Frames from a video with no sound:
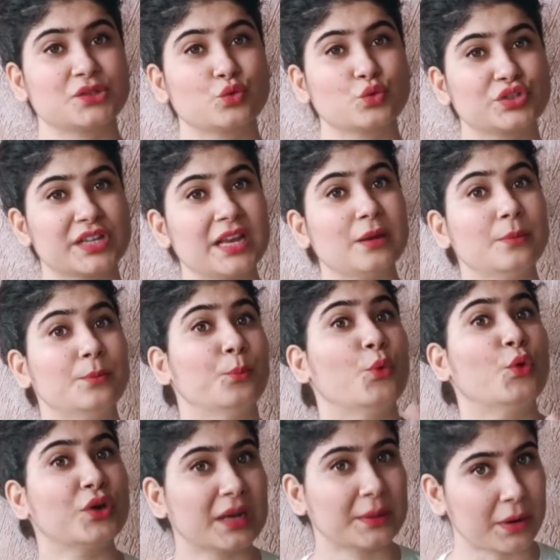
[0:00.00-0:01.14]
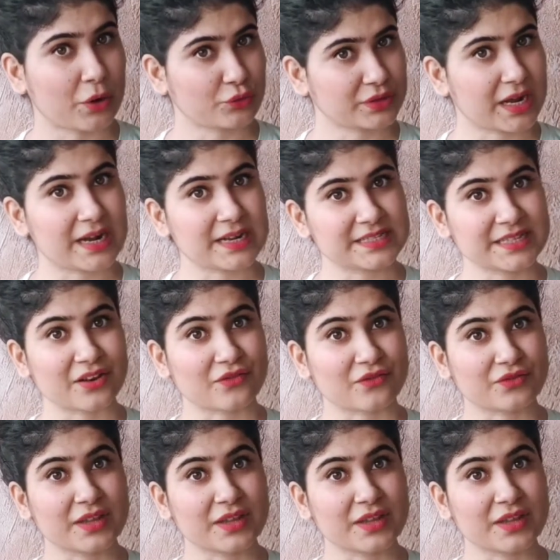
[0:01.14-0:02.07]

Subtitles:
to tell more about ourselves,